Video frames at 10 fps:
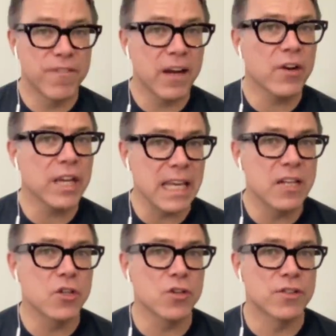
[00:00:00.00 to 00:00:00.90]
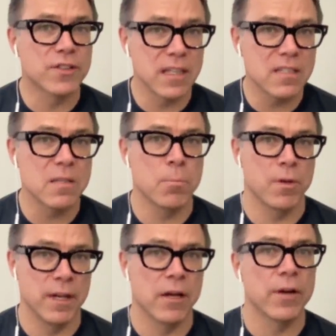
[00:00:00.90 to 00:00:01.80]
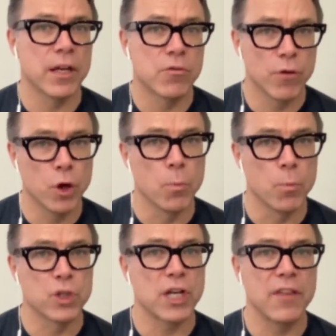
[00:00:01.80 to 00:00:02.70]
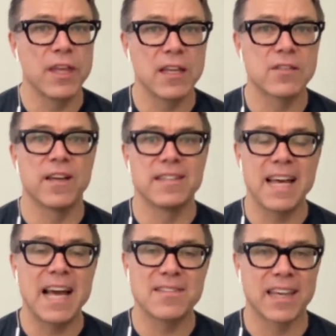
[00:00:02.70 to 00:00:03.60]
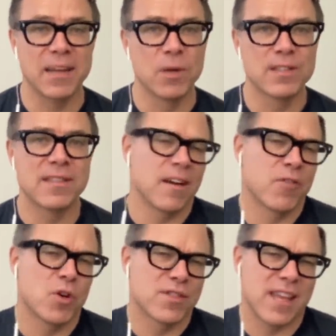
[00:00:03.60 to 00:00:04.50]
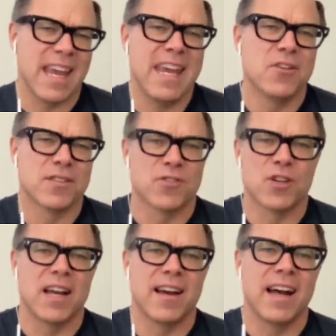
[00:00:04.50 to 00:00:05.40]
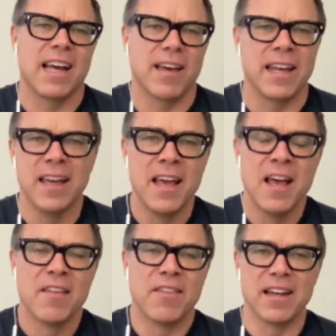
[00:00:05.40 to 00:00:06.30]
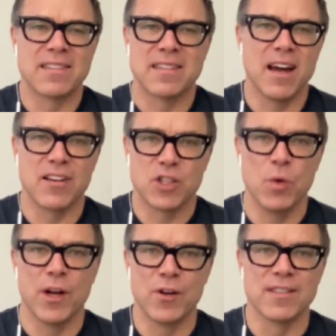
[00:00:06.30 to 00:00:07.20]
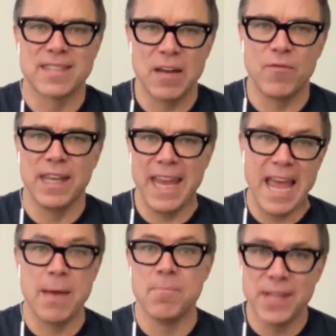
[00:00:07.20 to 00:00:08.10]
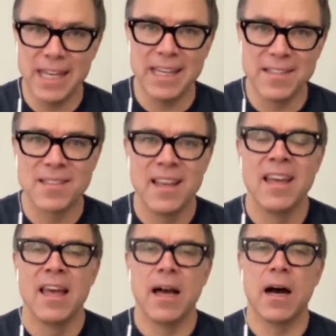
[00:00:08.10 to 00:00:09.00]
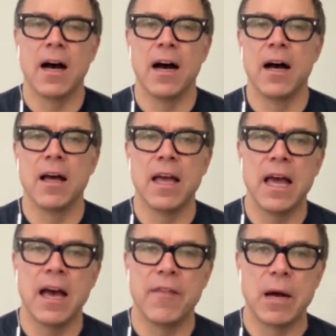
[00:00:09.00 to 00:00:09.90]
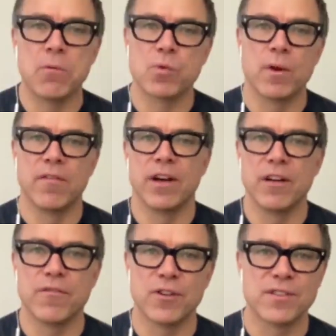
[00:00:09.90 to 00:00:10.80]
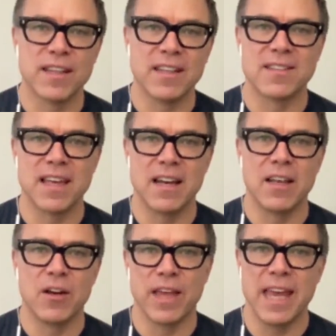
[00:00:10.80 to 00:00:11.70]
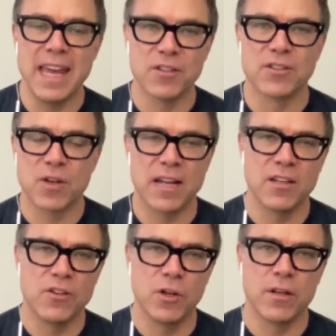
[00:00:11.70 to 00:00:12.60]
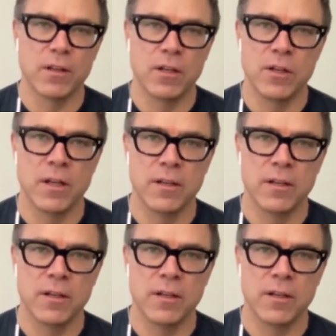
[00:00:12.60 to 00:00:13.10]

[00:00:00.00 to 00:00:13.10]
a very interdisciplinary group, which I think is fantastic. And what's, of course, the haters have tried to highlight that it's not 270 MDs. That was one of the very first things that, you know, the haters tried to do to